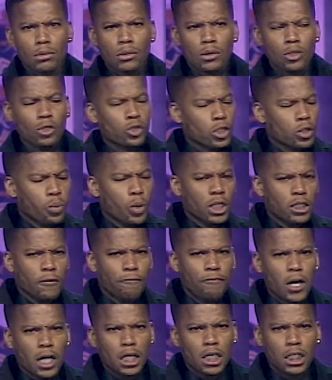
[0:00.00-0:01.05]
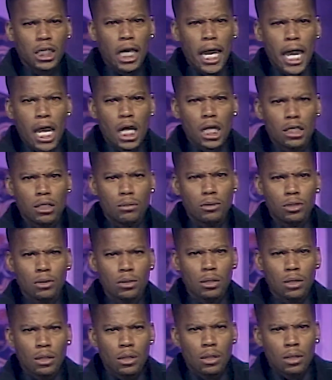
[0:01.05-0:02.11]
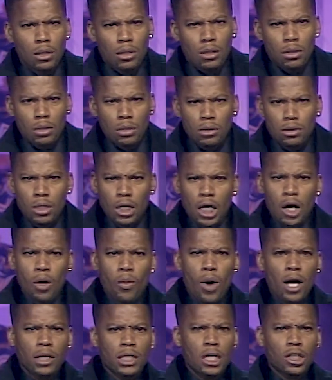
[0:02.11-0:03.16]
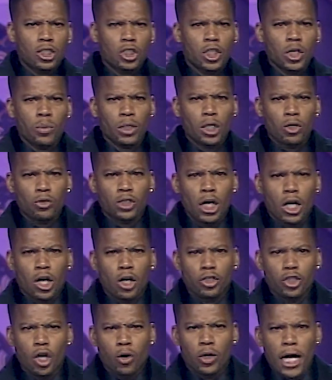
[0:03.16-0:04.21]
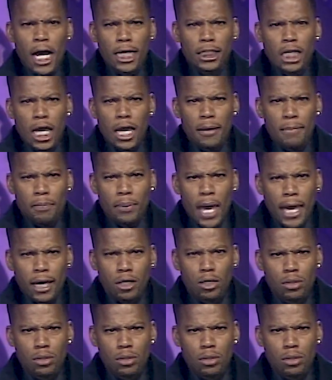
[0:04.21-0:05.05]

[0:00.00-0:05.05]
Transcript: You just want some fucking candy. You ain't gonna walk down the street with no duck on your goddamn back.